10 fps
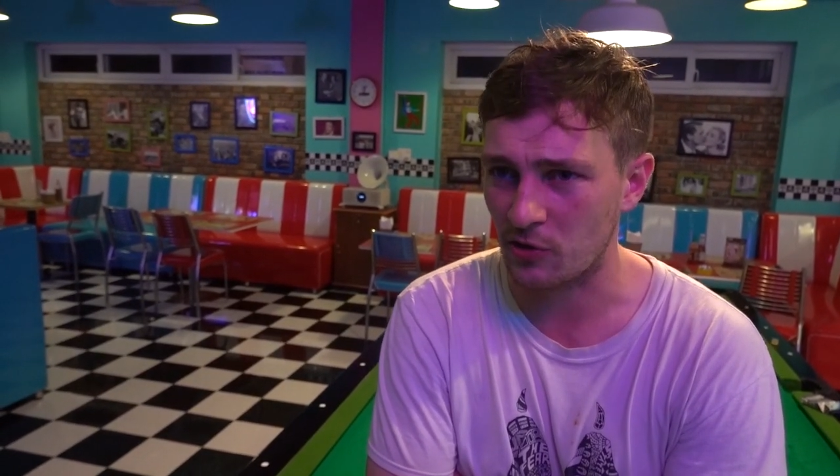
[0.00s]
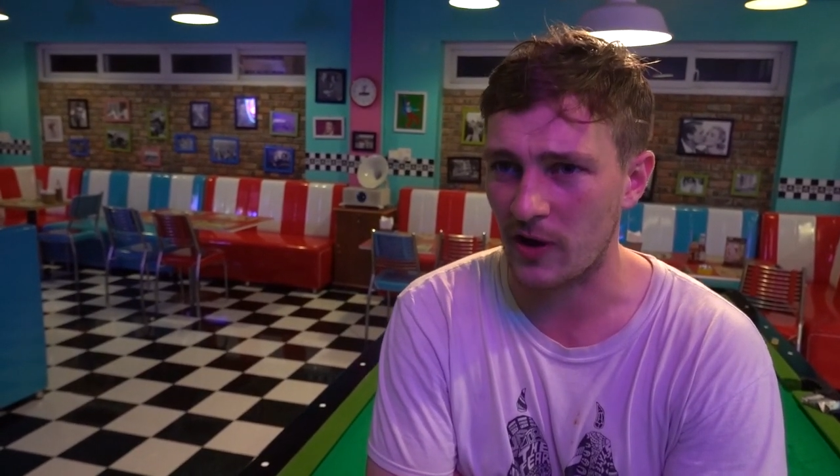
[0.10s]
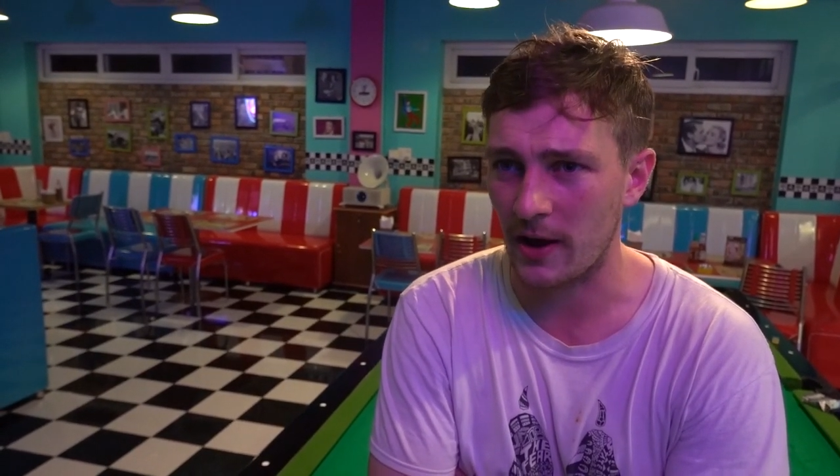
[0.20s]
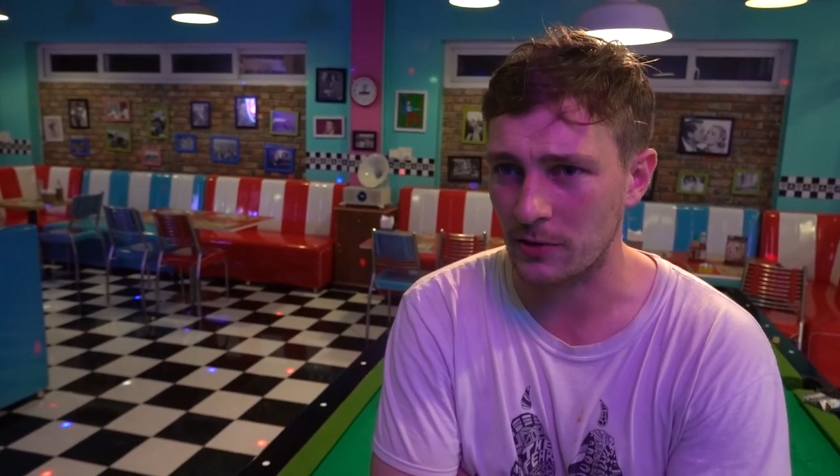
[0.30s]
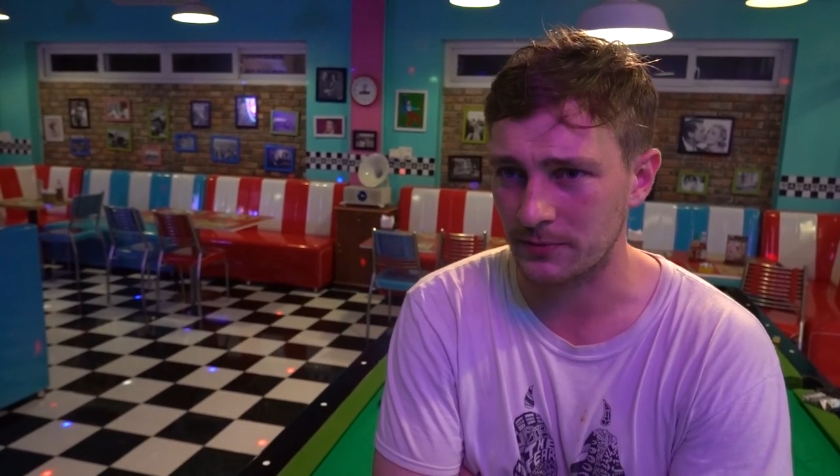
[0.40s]

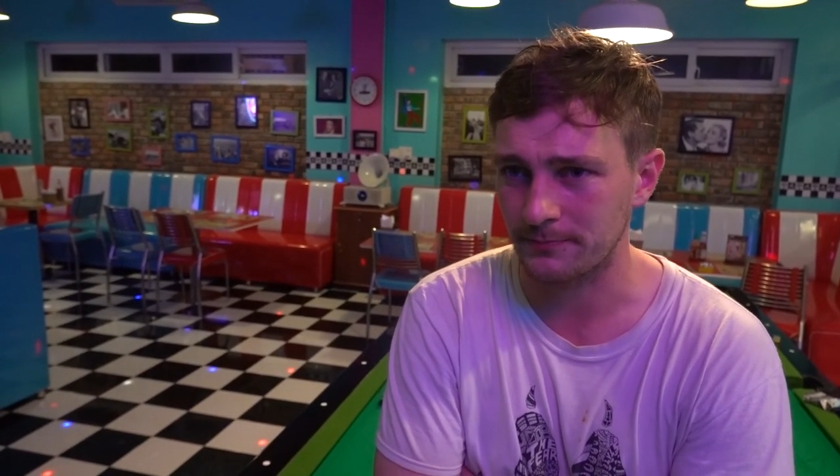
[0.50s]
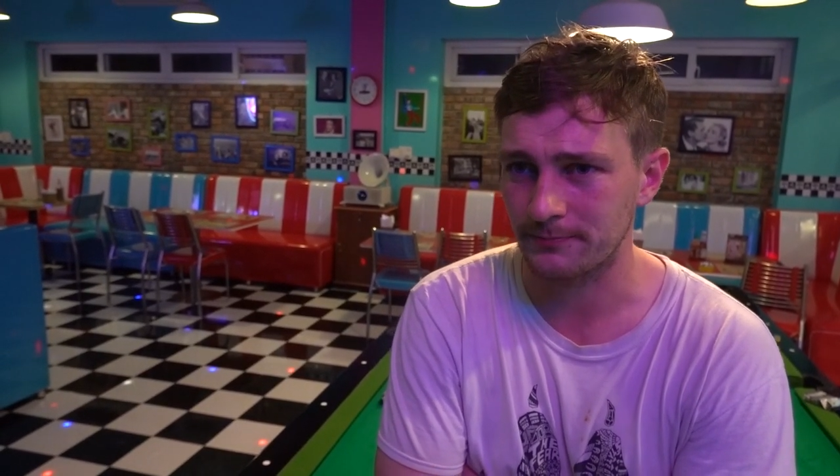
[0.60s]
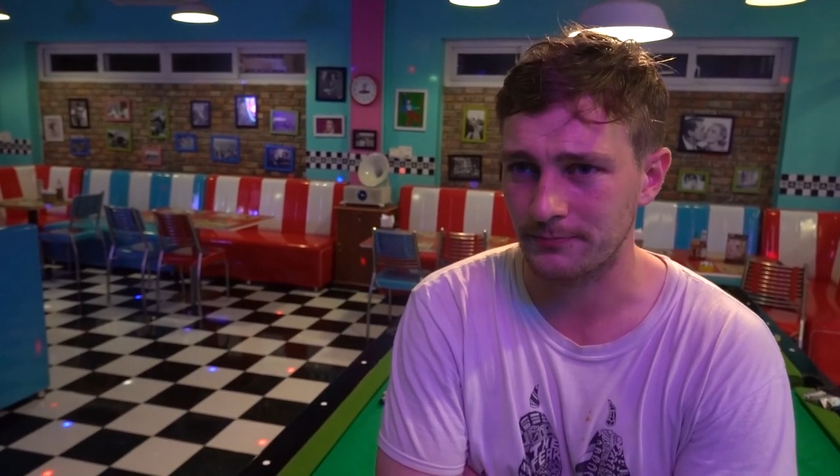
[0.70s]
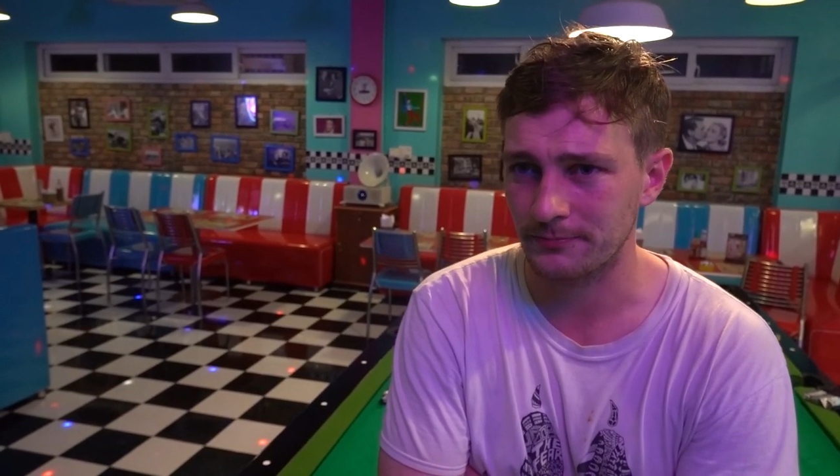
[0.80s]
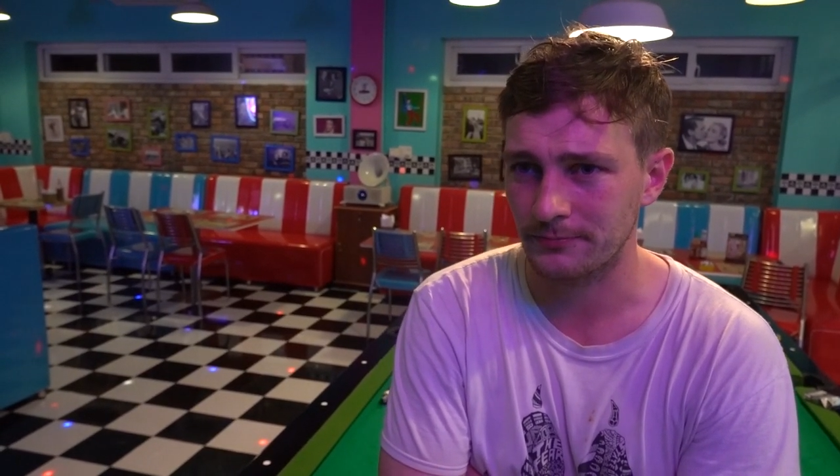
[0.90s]
crowd.
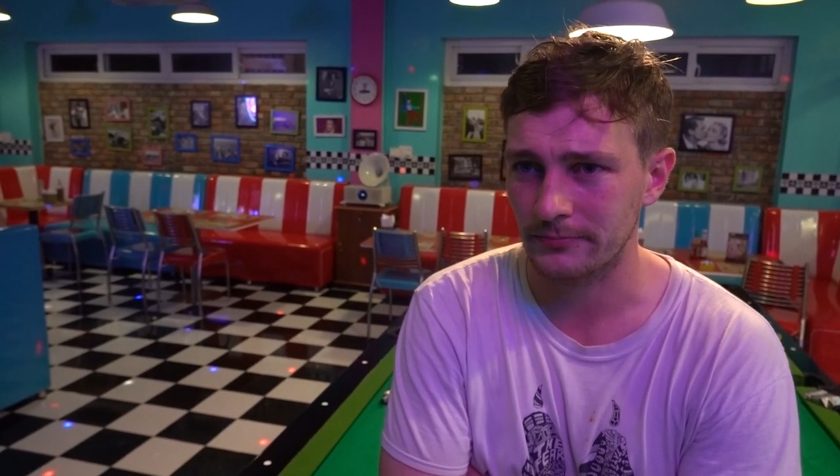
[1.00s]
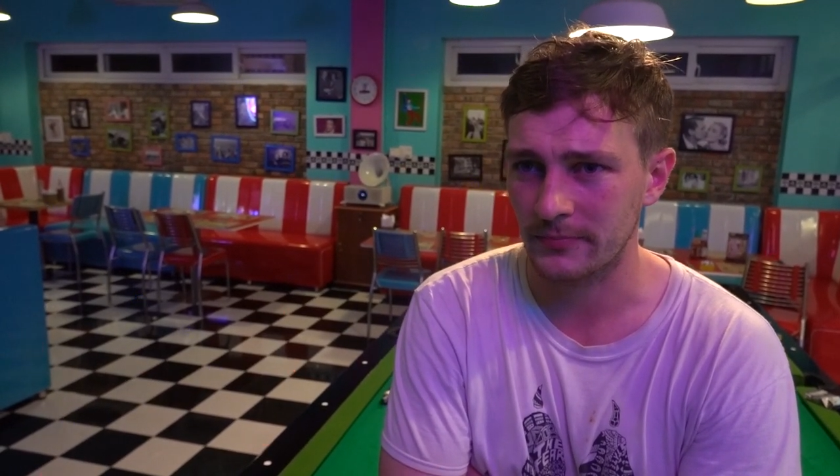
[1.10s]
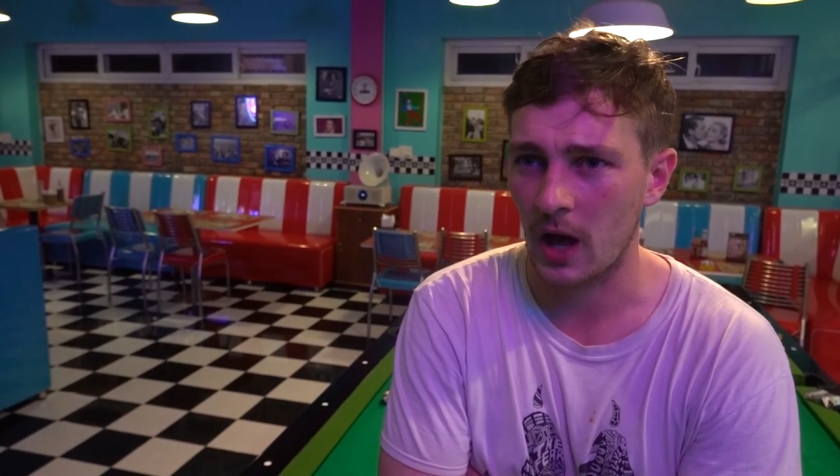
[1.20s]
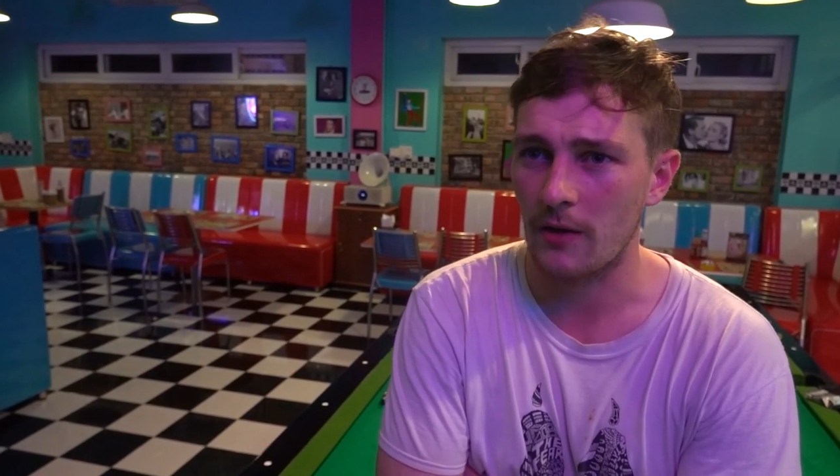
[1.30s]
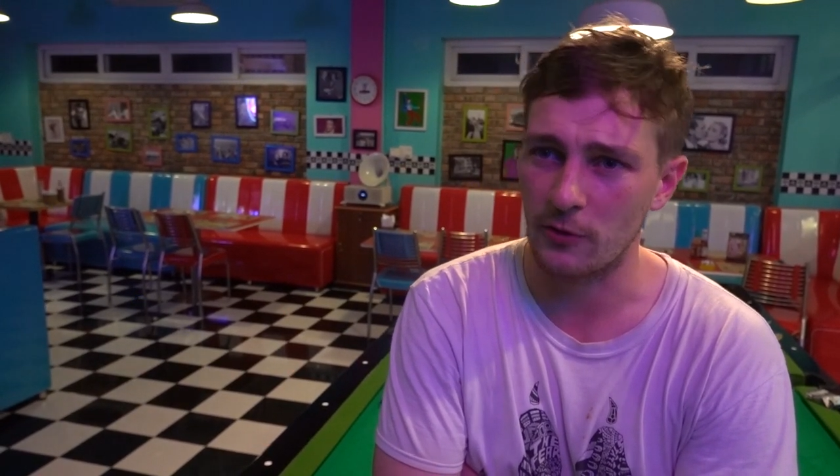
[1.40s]

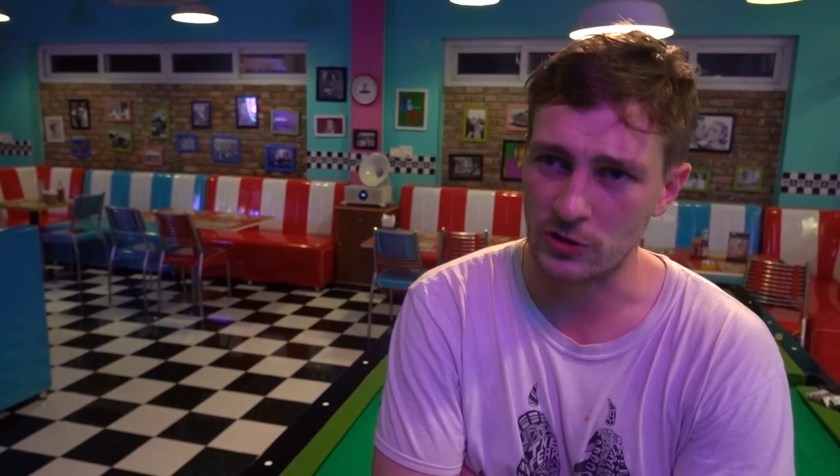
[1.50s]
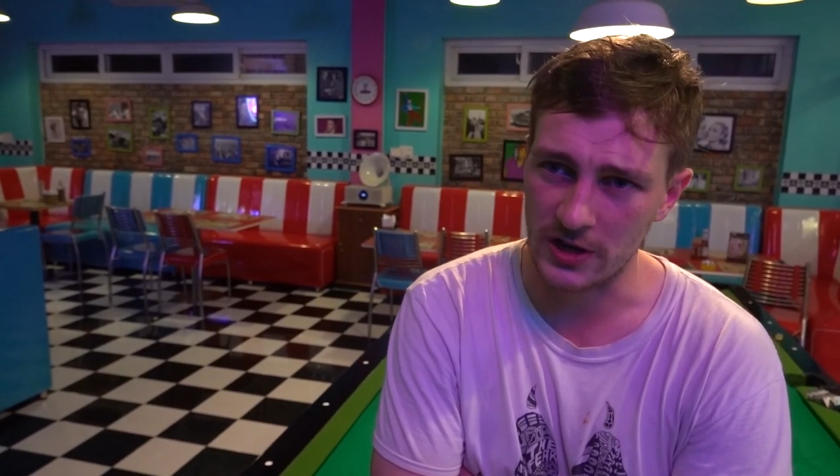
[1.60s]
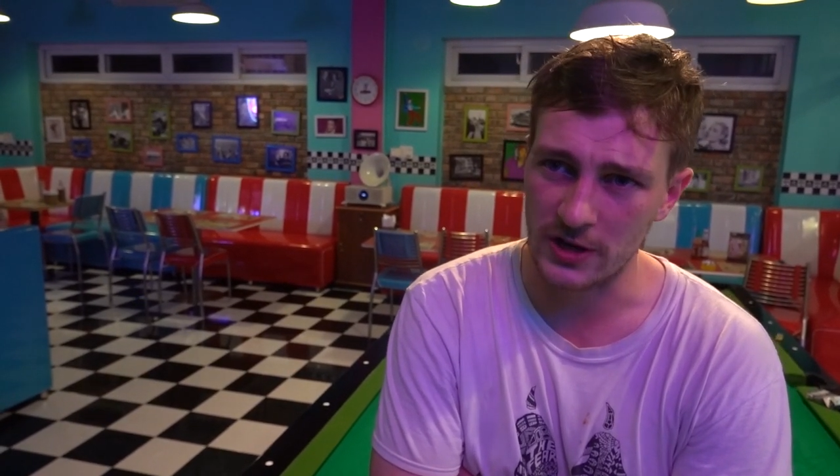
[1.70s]
Unfortunately,